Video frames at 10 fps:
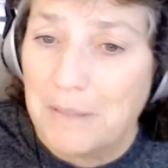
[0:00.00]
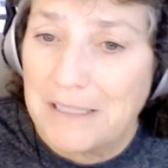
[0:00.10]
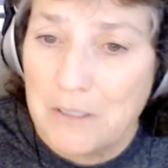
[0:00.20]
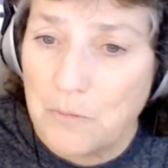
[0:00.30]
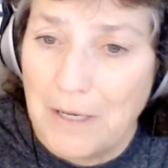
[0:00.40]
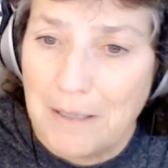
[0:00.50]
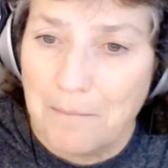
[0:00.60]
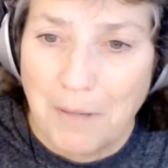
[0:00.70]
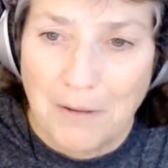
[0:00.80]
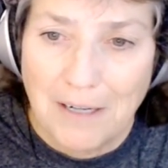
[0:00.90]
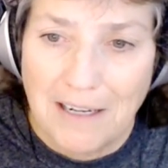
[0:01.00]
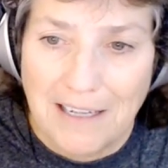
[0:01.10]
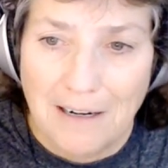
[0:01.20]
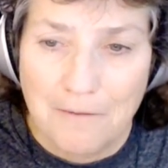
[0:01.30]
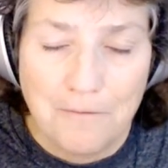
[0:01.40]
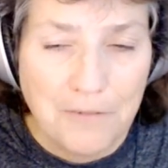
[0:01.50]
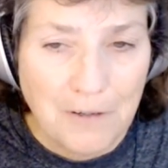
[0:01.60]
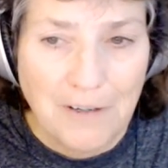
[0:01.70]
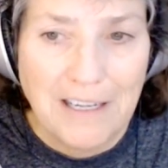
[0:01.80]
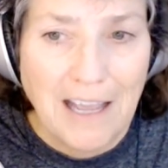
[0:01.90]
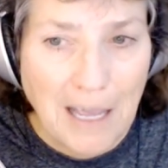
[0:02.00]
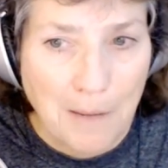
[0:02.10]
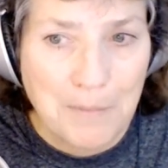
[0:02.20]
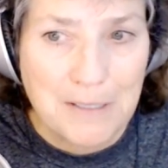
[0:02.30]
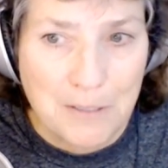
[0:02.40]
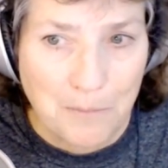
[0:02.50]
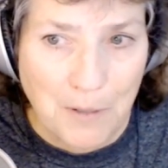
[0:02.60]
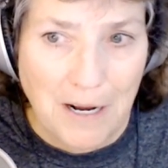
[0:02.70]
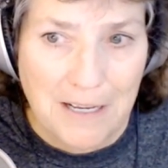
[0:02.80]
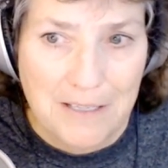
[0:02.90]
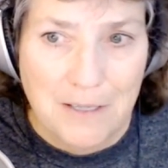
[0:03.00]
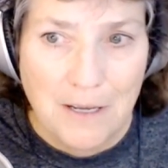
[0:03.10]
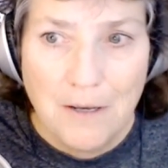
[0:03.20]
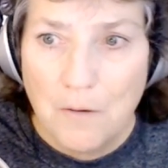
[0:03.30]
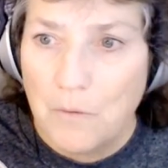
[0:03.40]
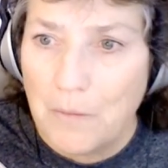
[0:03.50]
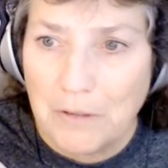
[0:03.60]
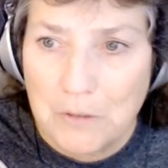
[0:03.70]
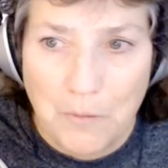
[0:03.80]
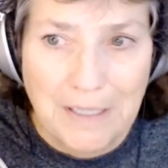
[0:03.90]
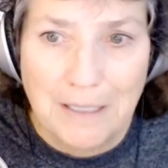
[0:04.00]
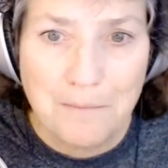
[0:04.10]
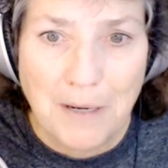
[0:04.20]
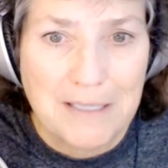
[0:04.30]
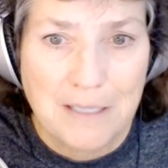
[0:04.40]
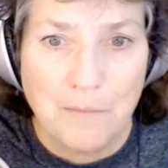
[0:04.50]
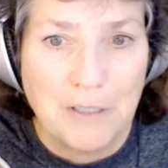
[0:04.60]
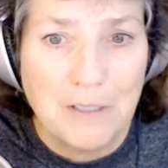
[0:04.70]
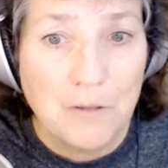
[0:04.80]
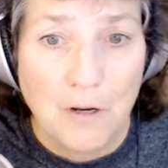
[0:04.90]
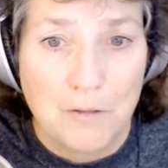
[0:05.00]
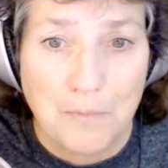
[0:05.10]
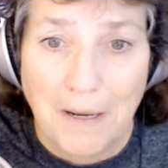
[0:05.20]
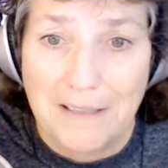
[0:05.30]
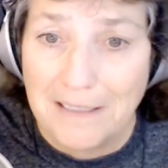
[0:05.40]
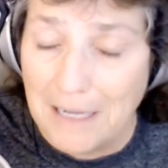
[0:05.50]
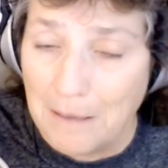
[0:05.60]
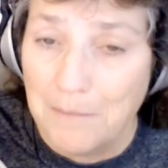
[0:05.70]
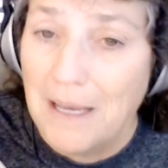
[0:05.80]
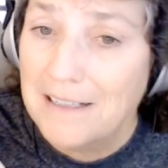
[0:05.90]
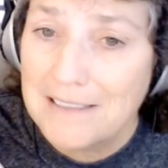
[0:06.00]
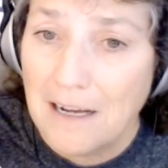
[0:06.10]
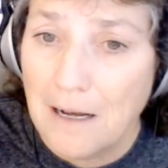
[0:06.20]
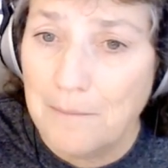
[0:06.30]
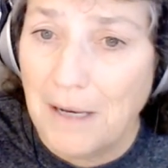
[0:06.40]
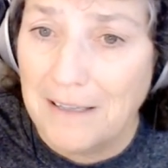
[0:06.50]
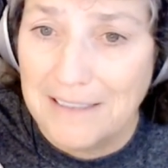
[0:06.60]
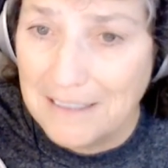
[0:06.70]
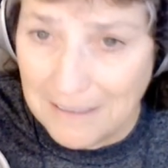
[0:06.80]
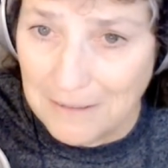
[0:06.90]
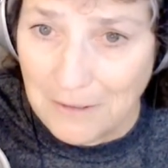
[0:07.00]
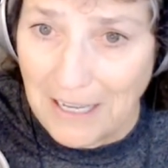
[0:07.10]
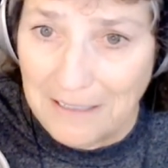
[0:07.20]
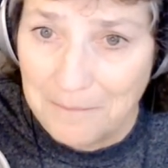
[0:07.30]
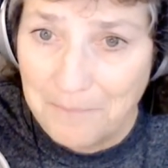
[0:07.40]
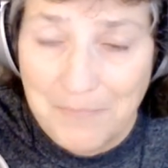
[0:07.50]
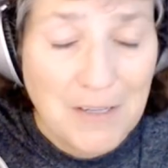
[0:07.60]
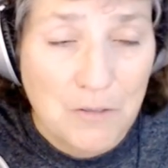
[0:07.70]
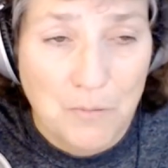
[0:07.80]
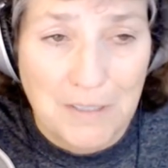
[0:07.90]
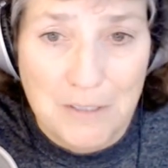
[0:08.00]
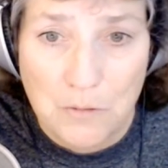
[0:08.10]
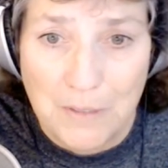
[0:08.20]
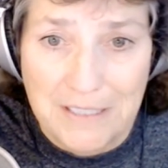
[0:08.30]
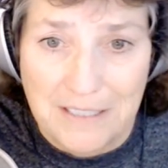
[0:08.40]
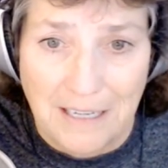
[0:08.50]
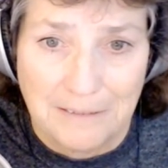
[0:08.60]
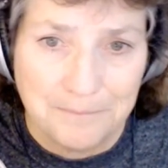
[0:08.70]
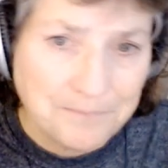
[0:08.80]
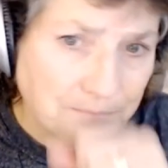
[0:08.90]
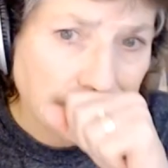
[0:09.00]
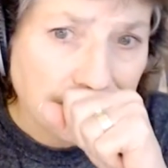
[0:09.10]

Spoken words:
But this week, Bart and I got a very happy surprise. We were tweeted by someone who goes by the name Tom on the internet. Here's what his tweet said.